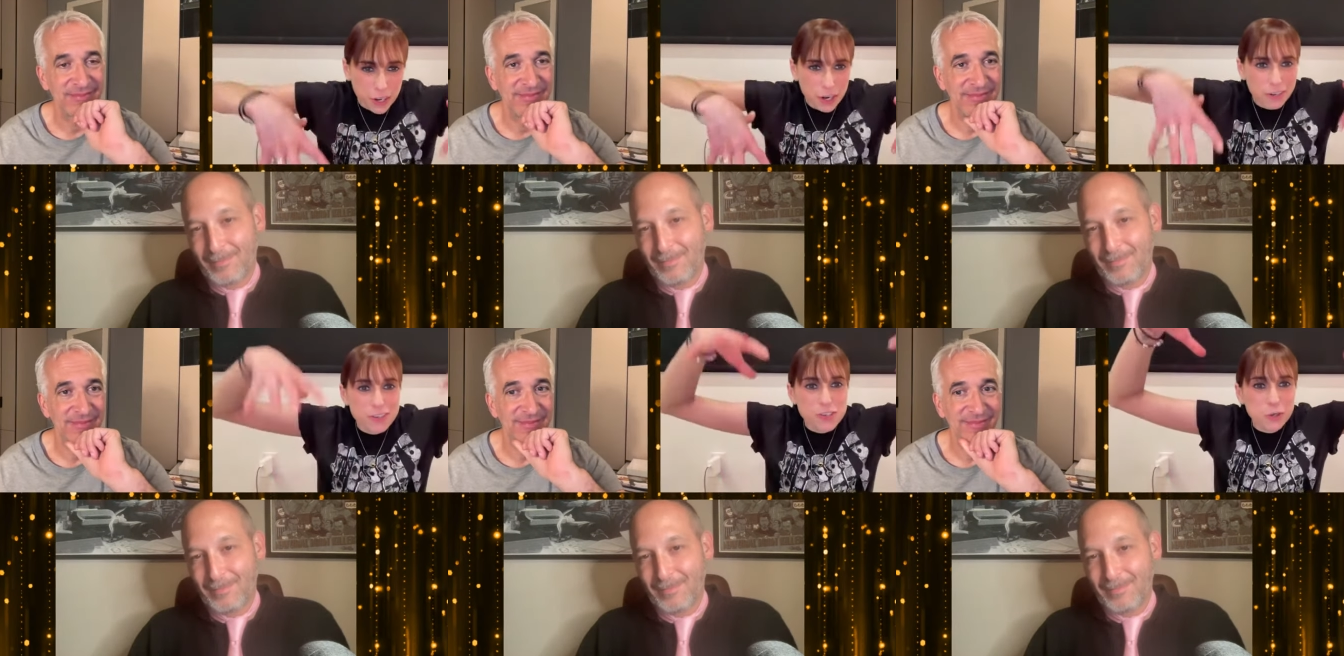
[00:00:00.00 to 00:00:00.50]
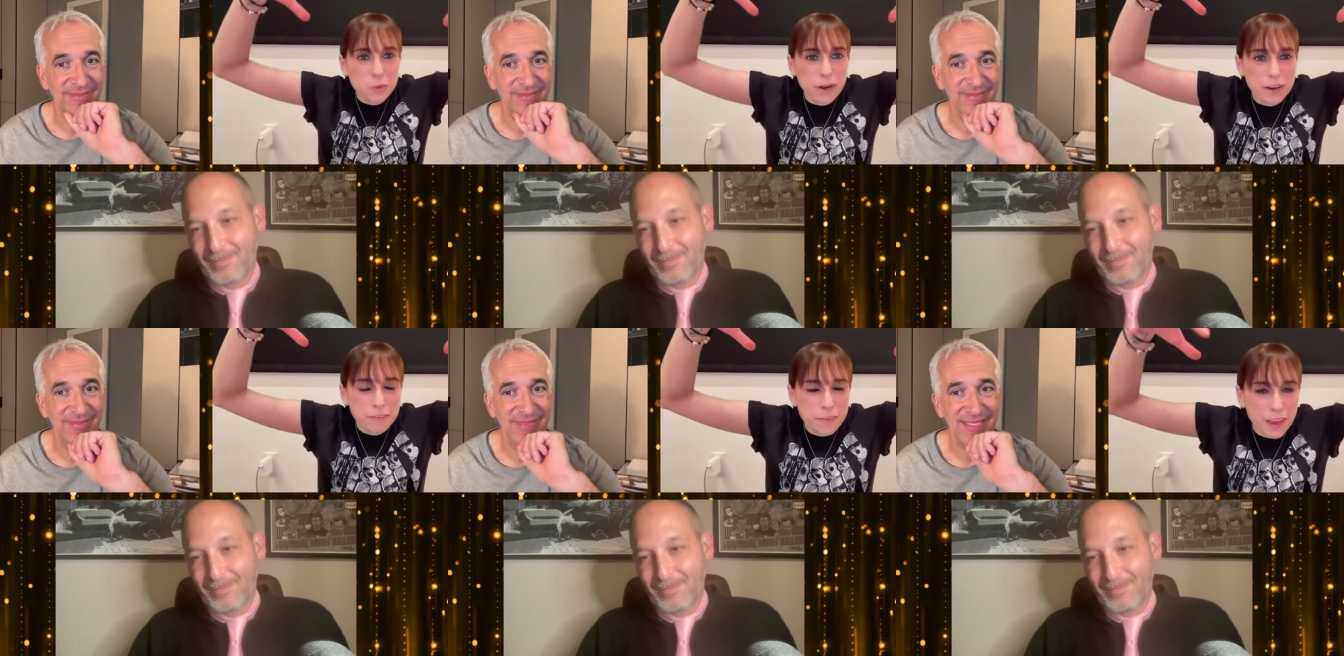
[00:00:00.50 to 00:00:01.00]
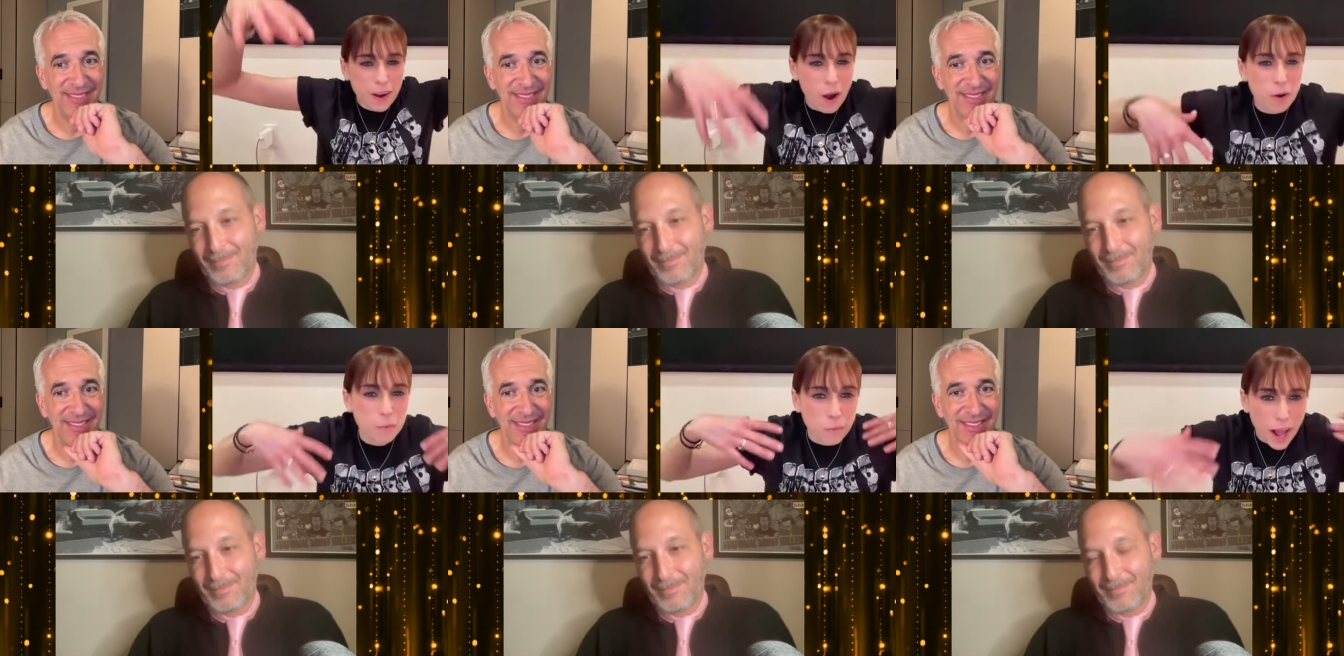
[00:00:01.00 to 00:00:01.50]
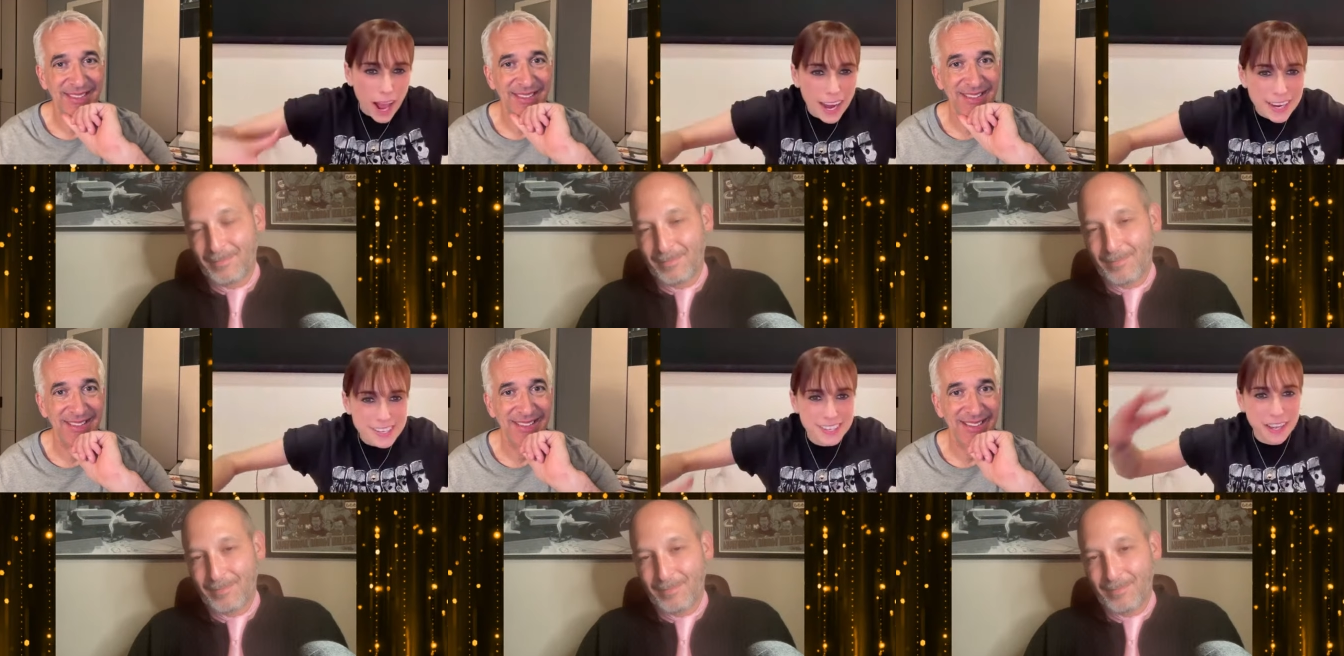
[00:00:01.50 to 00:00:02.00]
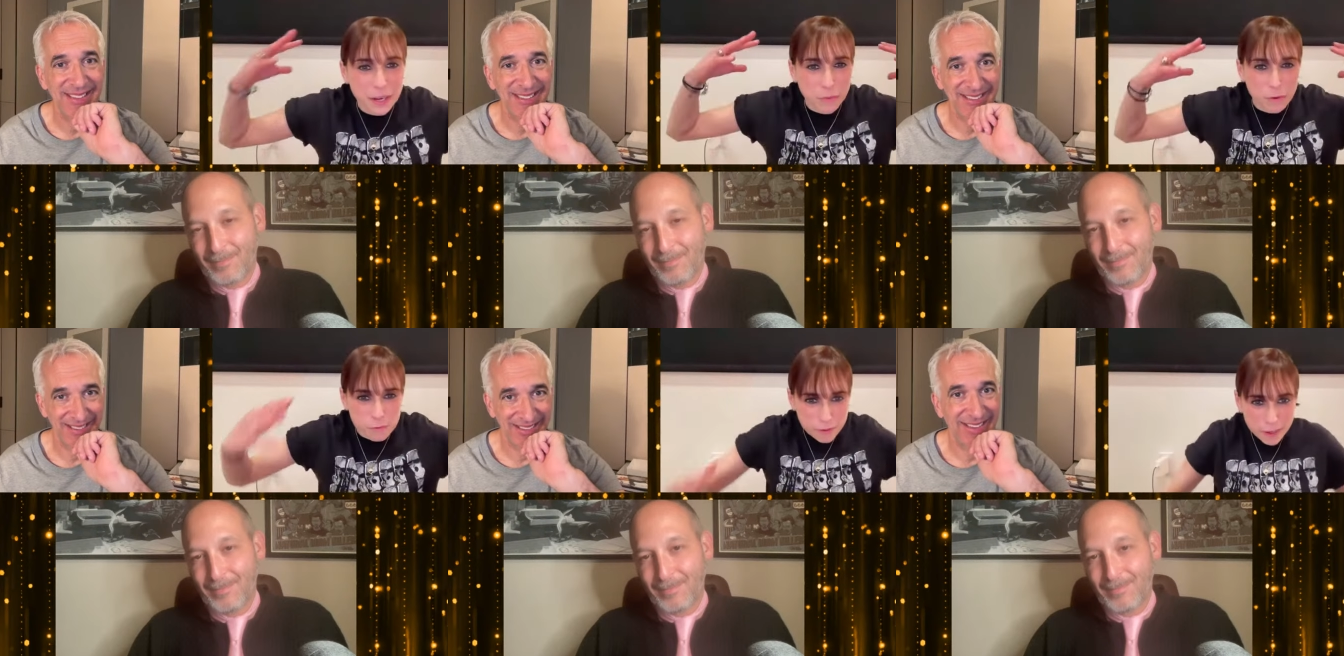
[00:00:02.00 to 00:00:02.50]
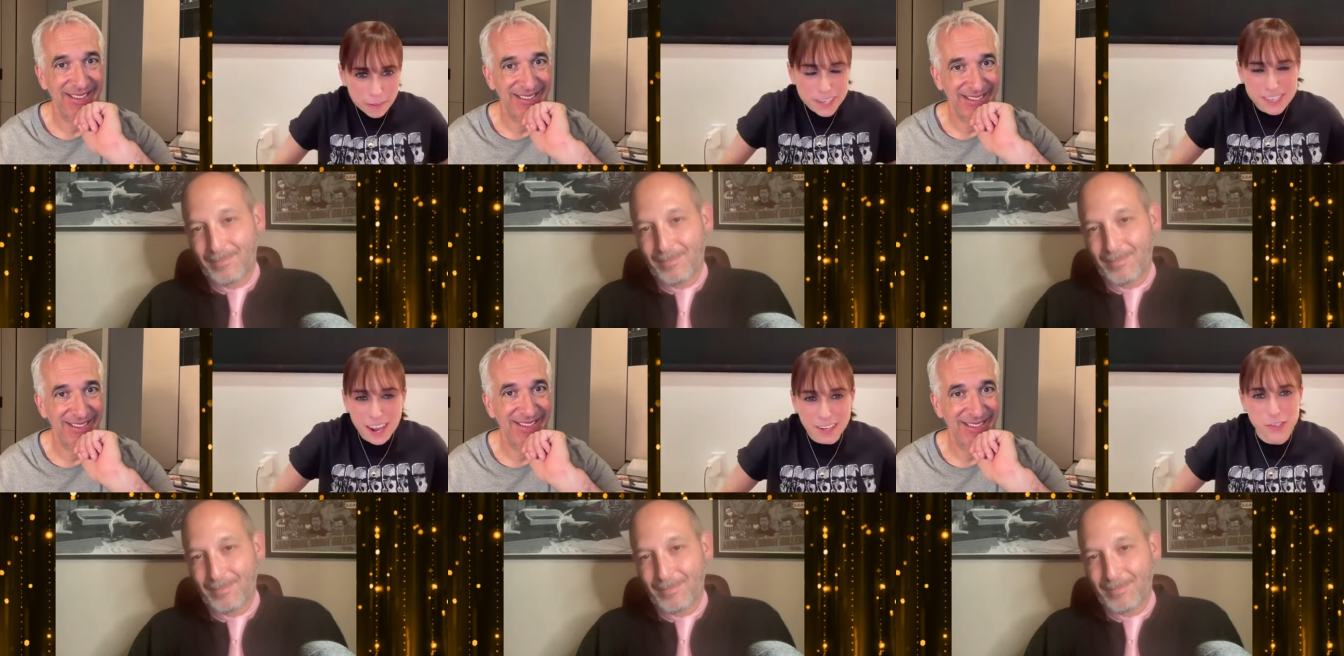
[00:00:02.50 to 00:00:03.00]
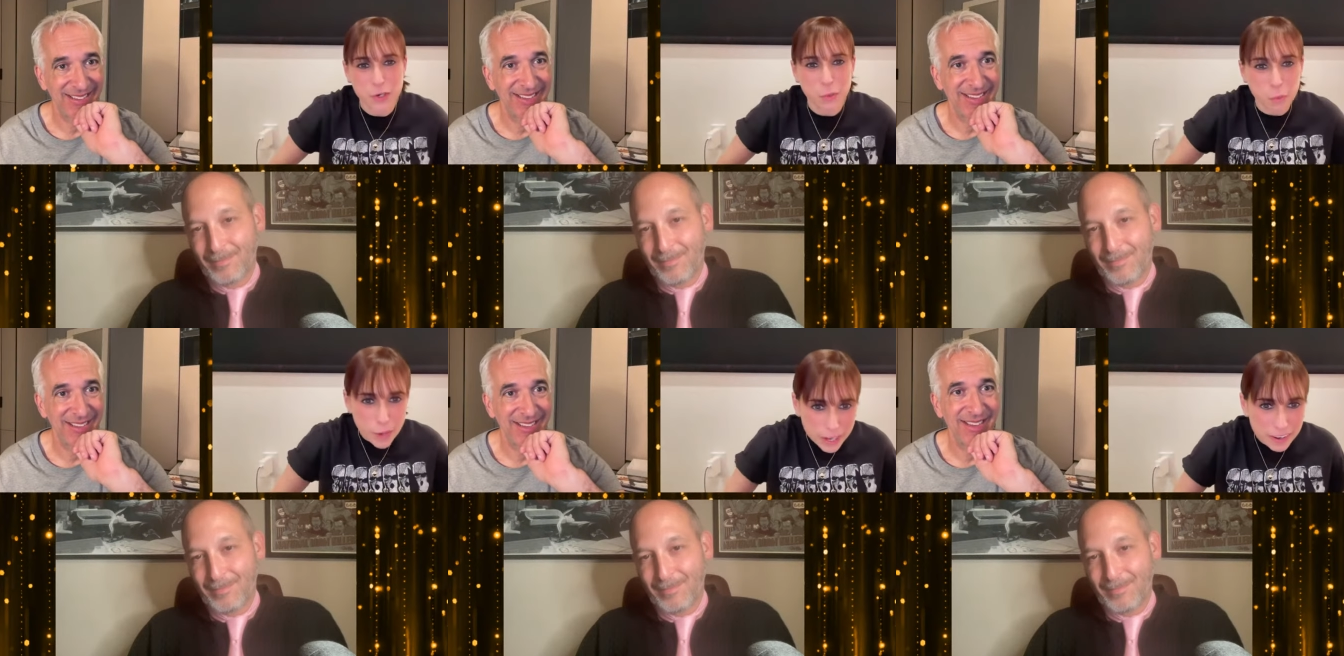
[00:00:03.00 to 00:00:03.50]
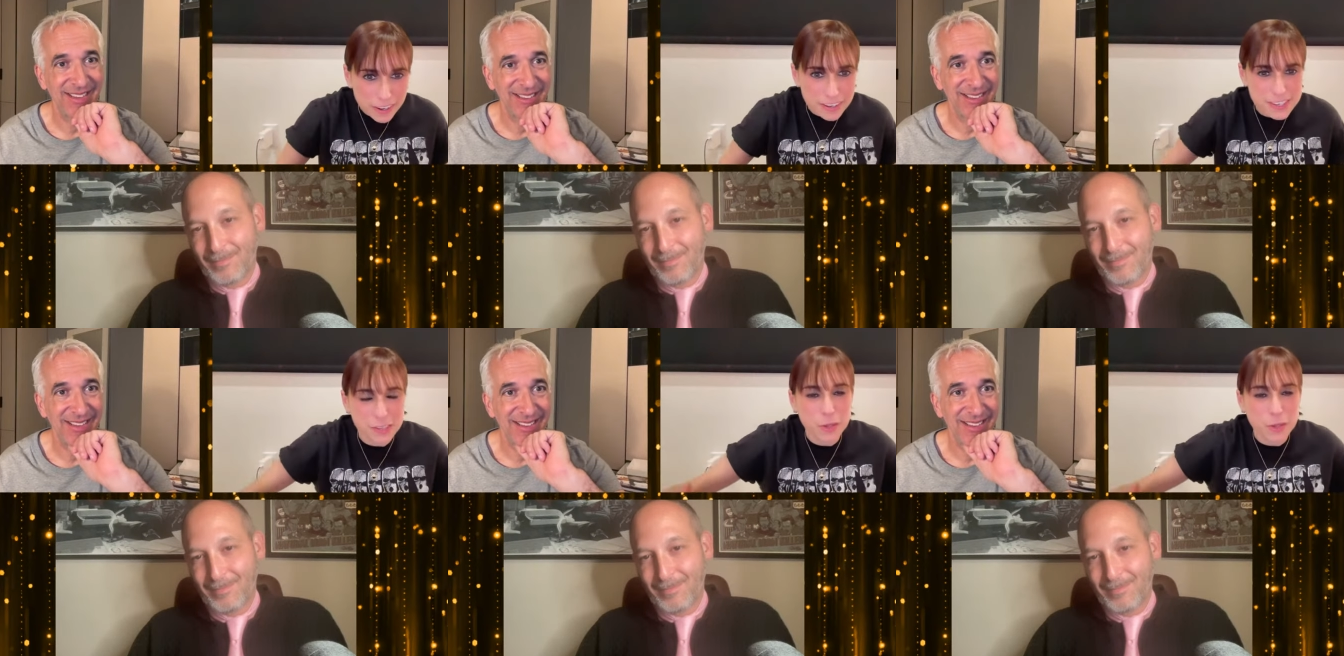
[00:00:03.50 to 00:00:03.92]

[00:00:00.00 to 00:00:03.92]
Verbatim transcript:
Speaker 1: curtains or whatever they are rise and like reveal these Oscar winners,